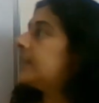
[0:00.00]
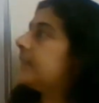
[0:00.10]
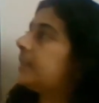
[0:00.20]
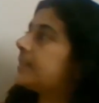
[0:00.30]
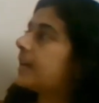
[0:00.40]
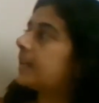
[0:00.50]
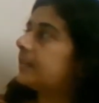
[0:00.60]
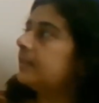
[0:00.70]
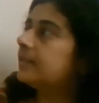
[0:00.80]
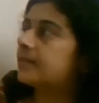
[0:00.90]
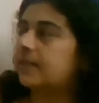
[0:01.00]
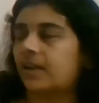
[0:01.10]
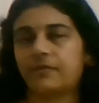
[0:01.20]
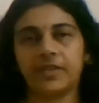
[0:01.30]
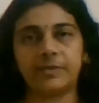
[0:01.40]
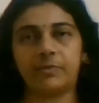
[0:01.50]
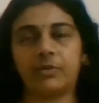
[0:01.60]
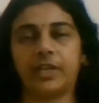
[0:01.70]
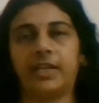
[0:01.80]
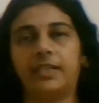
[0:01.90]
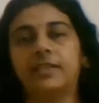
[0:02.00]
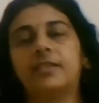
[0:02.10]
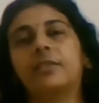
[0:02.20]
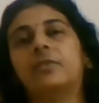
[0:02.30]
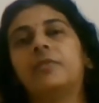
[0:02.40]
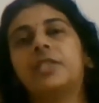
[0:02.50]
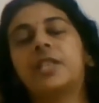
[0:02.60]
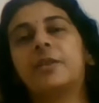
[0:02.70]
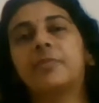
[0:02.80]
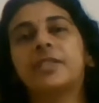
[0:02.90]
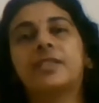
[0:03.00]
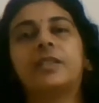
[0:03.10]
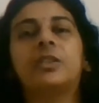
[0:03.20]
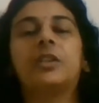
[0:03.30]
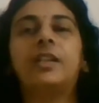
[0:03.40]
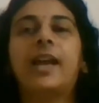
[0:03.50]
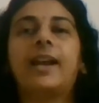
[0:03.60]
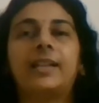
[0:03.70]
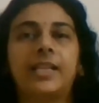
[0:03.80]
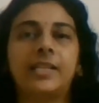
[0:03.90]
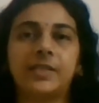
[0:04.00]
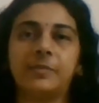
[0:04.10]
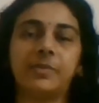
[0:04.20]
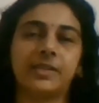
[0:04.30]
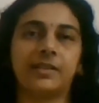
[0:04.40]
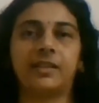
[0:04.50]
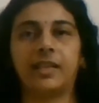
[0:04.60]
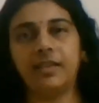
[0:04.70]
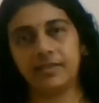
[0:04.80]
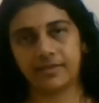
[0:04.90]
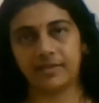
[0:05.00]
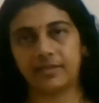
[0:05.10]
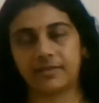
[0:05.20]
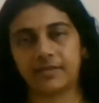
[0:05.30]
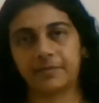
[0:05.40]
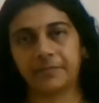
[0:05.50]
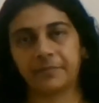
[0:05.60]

These are a surface protein which are present on antigen presenting cells.